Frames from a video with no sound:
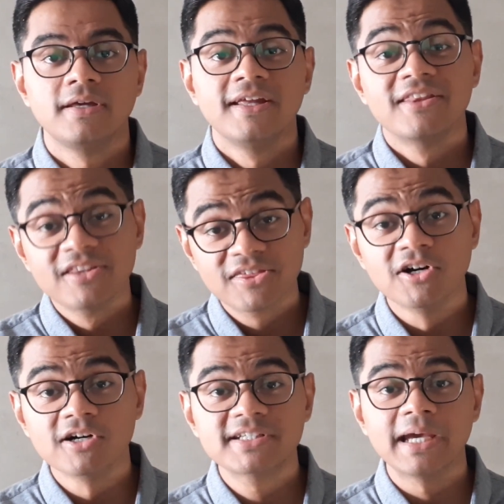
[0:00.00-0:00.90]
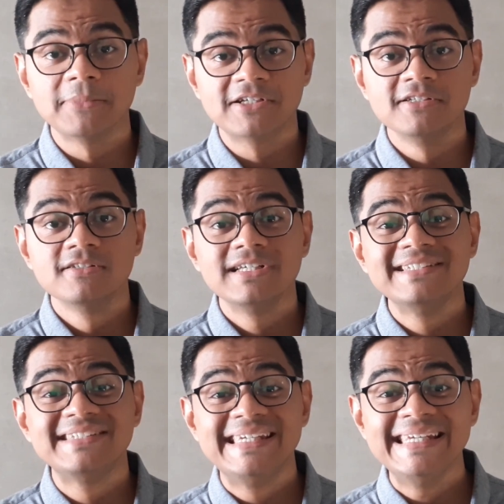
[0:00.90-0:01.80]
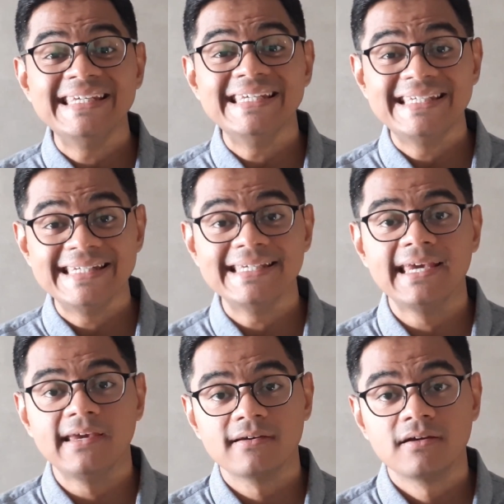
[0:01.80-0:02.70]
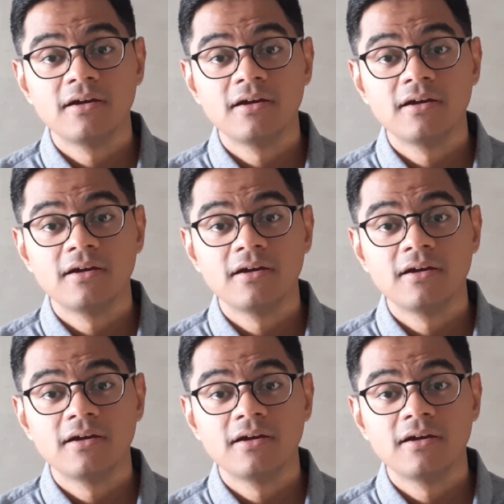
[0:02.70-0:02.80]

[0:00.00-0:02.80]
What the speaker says: The third chemical is DETA,